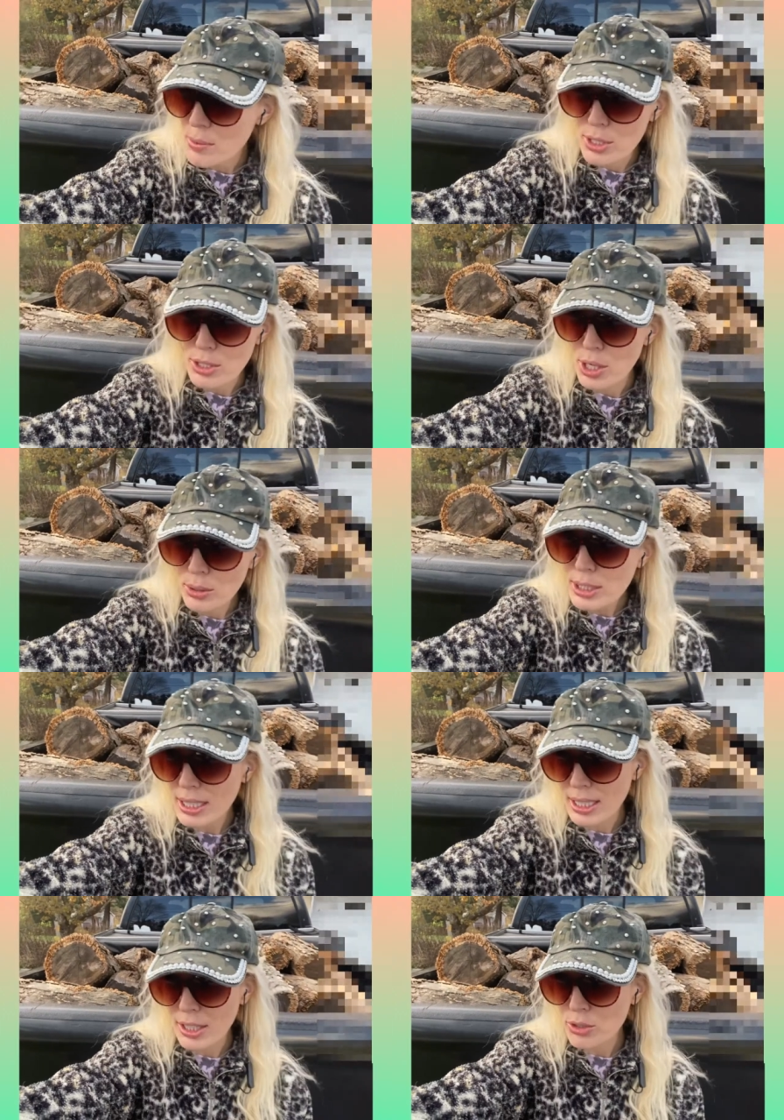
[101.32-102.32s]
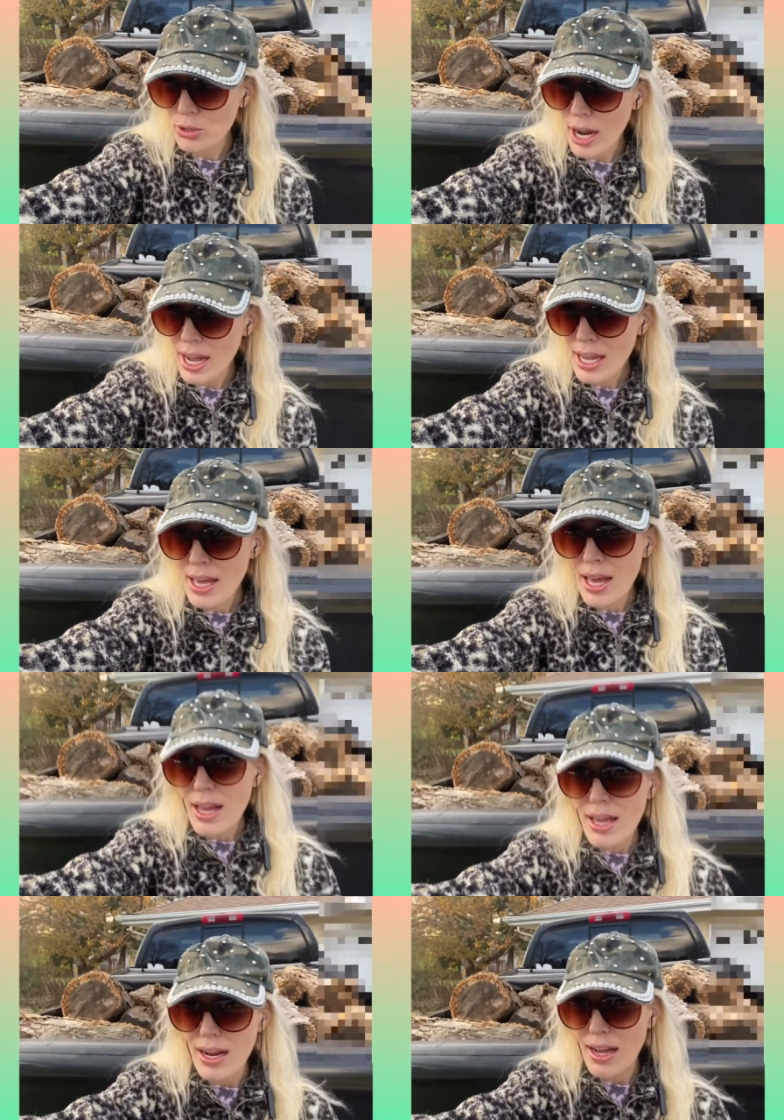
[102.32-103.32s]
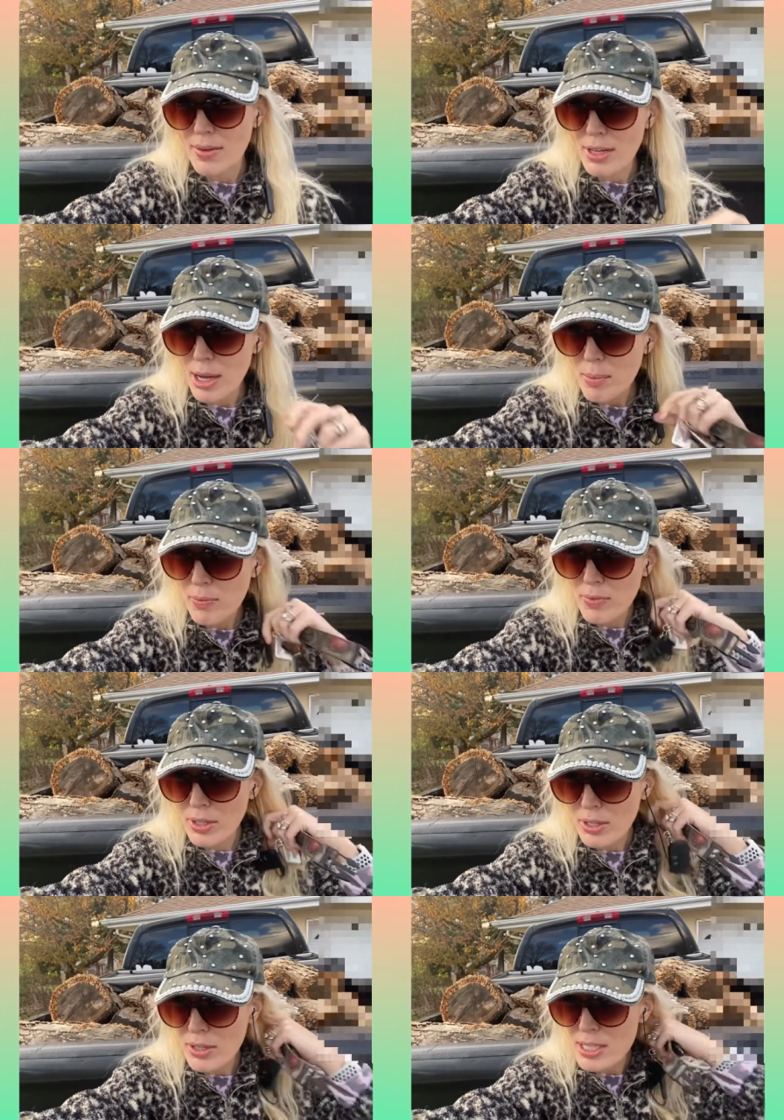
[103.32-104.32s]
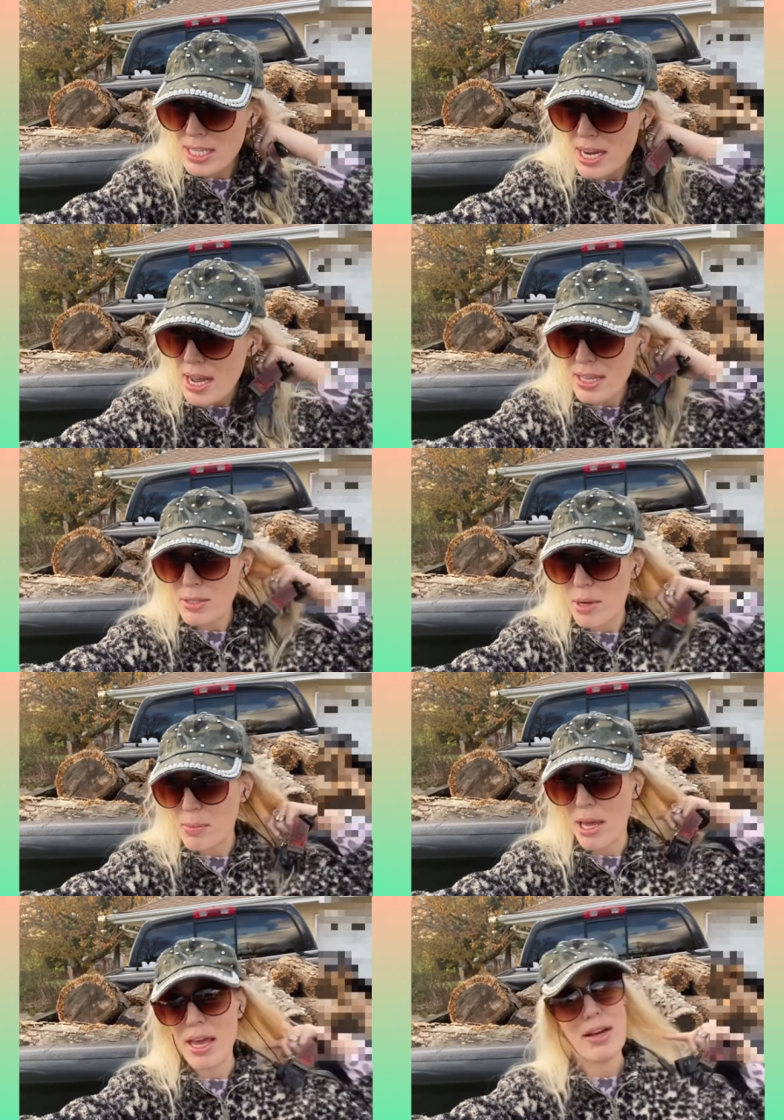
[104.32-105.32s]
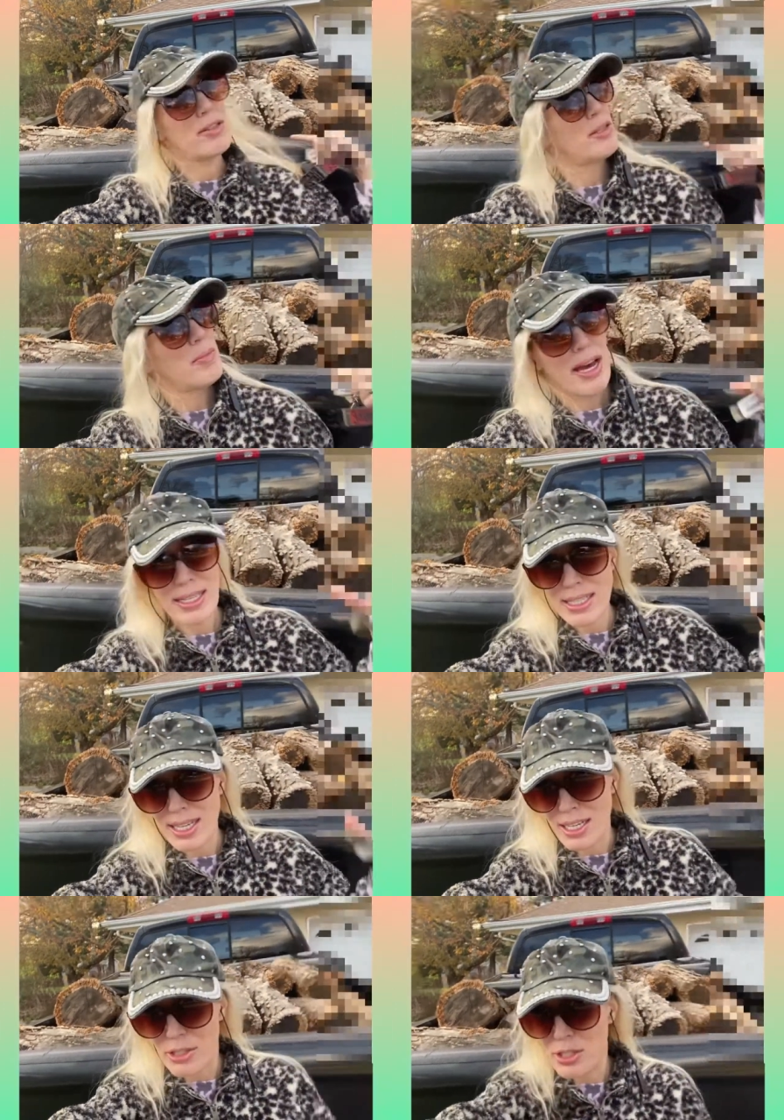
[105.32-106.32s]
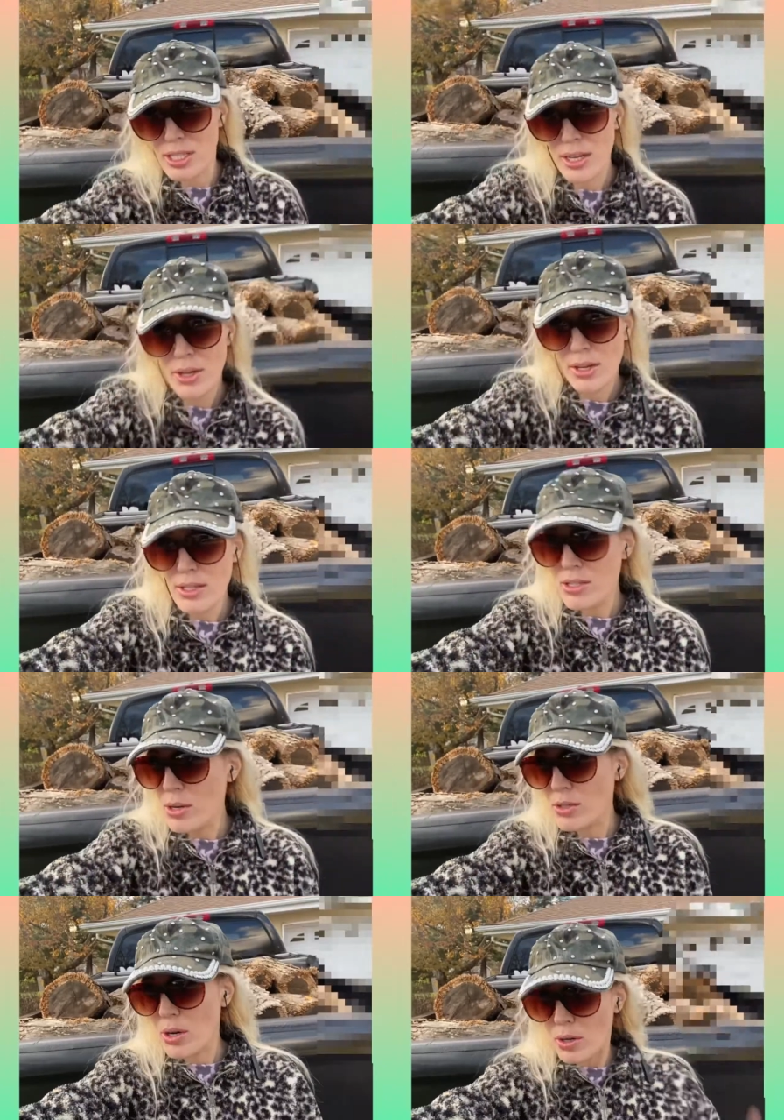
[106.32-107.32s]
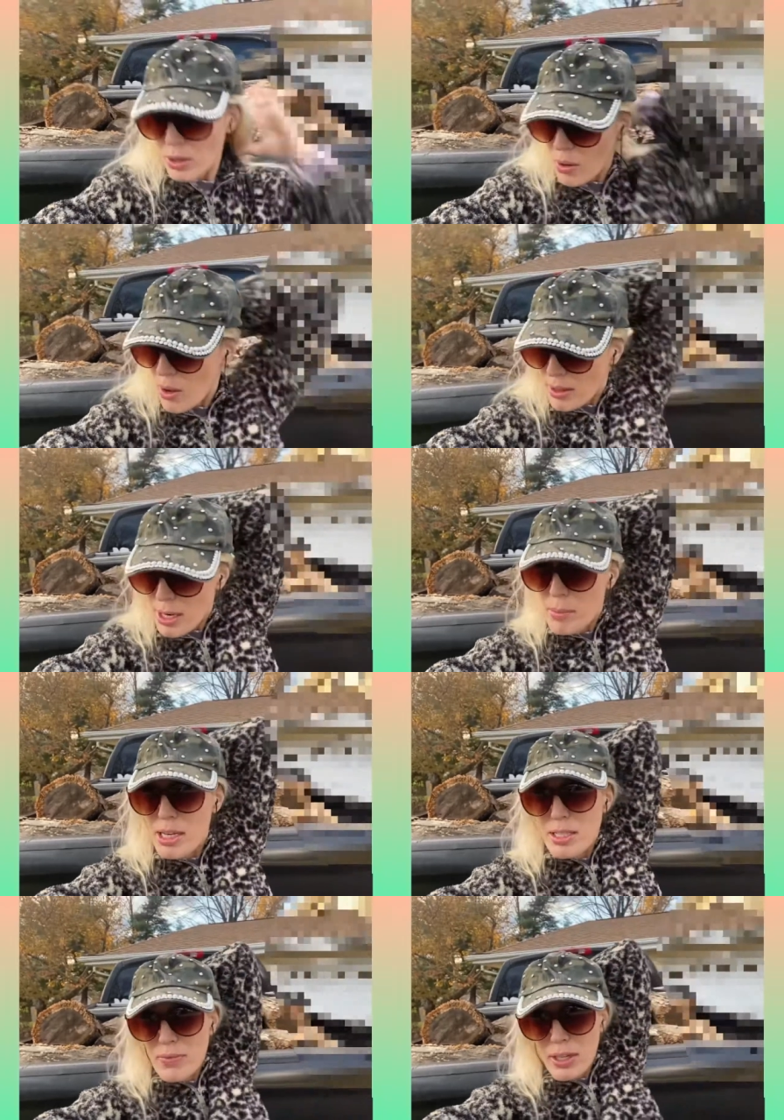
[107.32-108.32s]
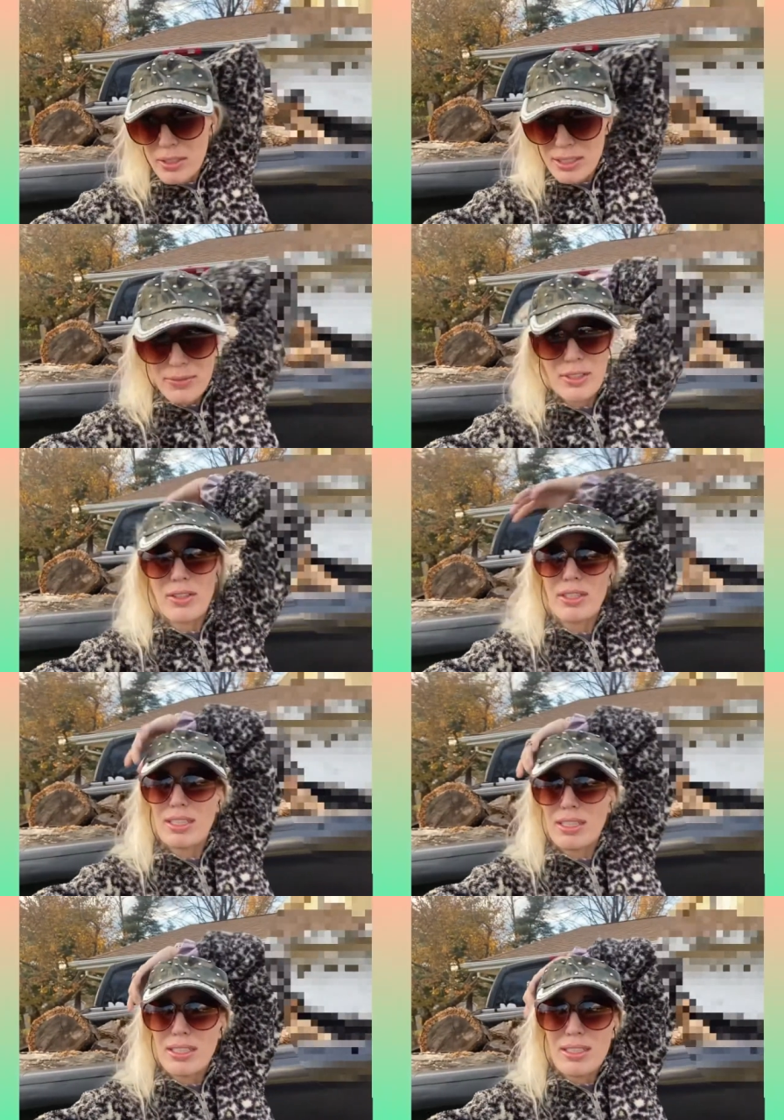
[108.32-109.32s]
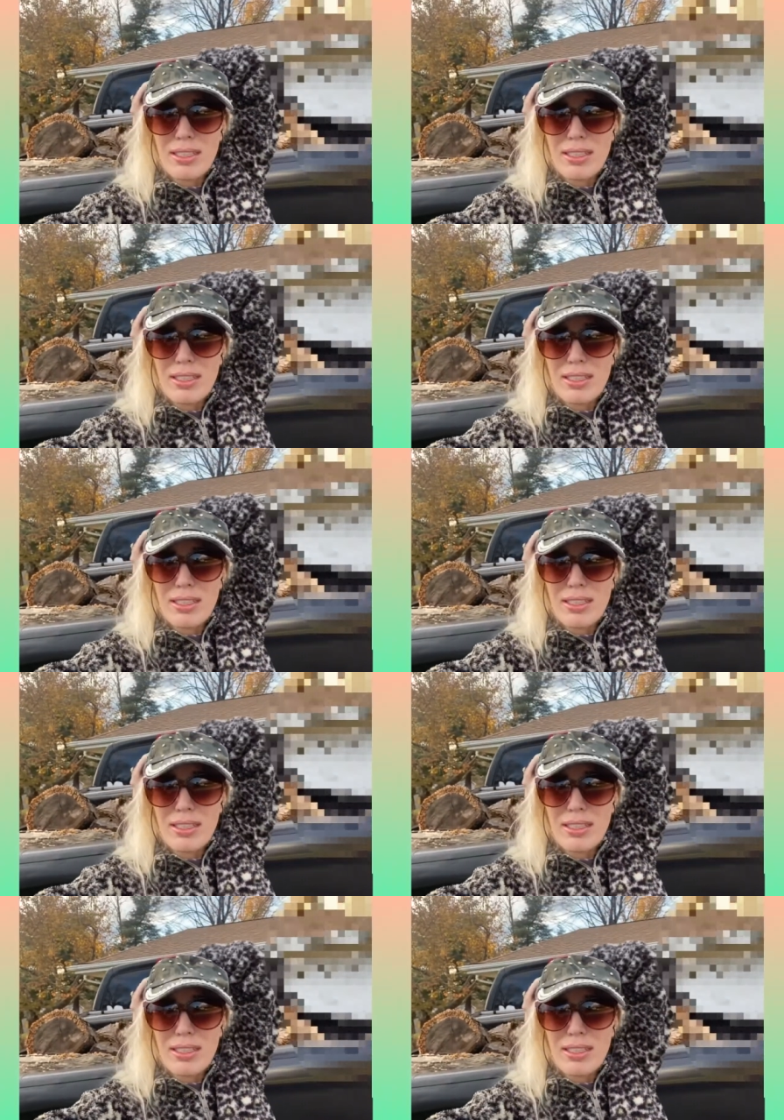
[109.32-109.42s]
was so sick yesterday and I have not been feeling good today. That's why my hair is a mess and it's so darn long that it makes it very difficult. I